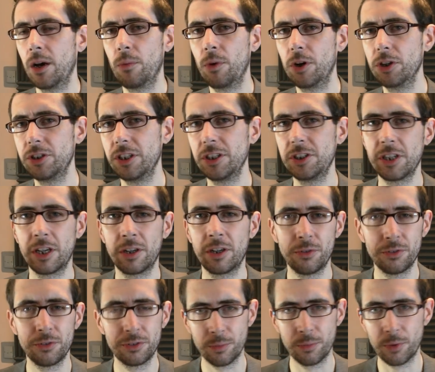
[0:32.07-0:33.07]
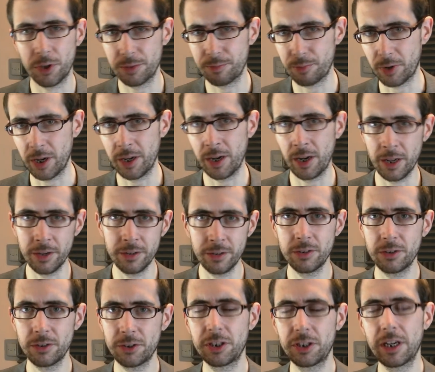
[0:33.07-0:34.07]
watch this channel also watch Bryan
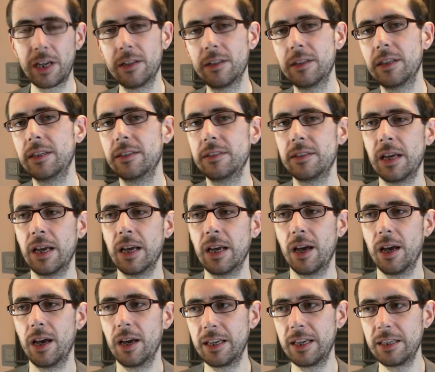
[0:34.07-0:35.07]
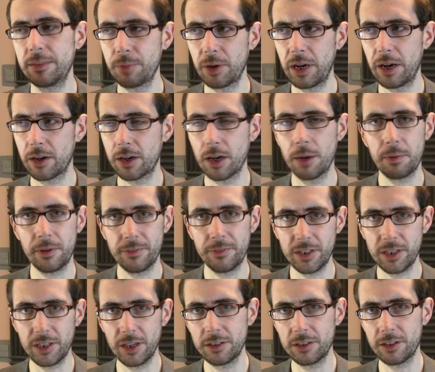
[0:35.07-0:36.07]
Lunduke's channel, and uh, he's put out a couple of
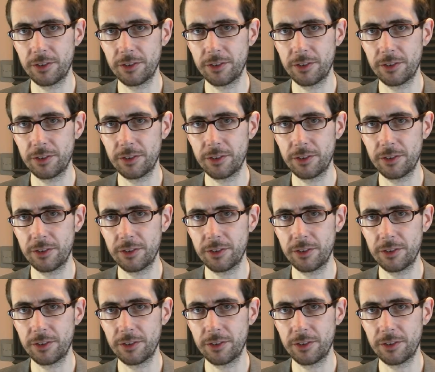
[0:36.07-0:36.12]
videos.